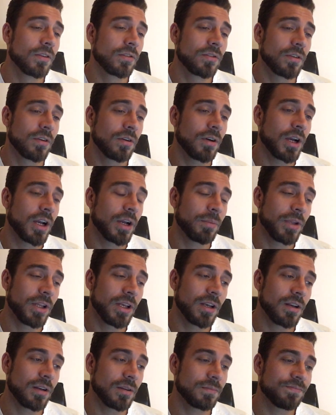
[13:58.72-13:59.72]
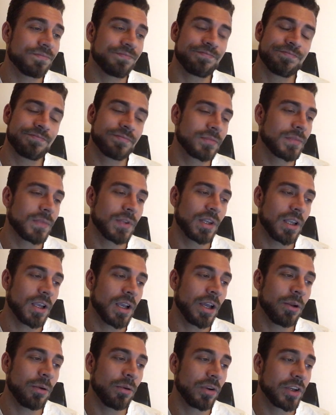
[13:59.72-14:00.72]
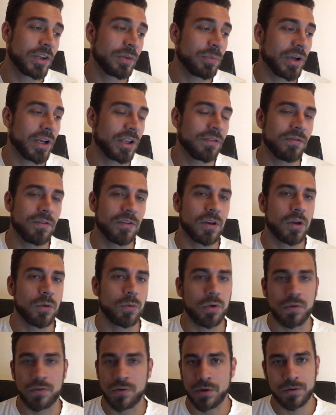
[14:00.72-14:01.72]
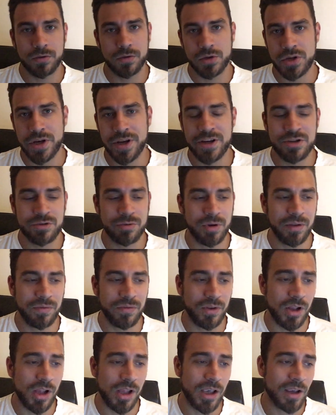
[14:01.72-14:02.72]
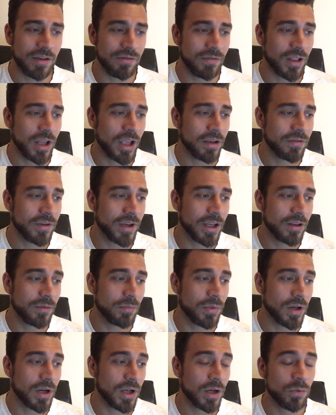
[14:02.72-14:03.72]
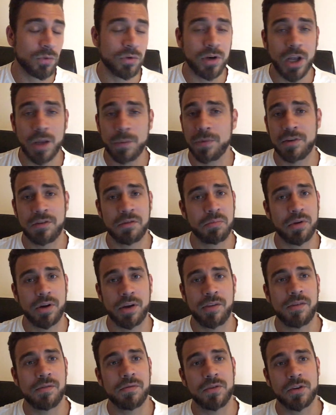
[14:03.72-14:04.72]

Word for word: so, I mean, I don't expect the result to change or anything like, like that, but I would not be surprised